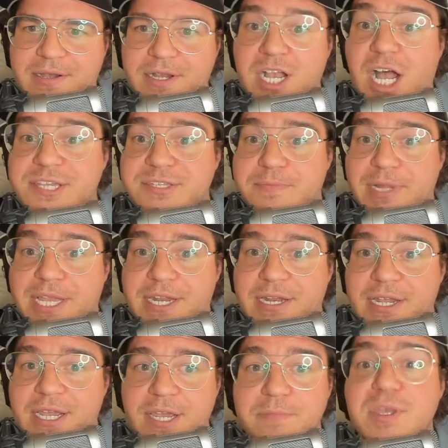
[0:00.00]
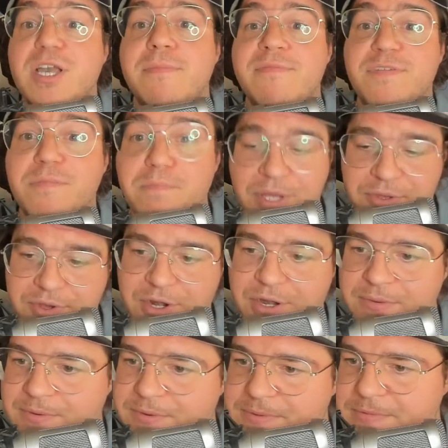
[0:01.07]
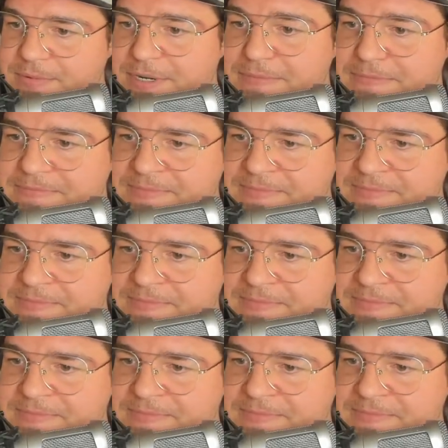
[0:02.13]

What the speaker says: contemplate, become familiar, right?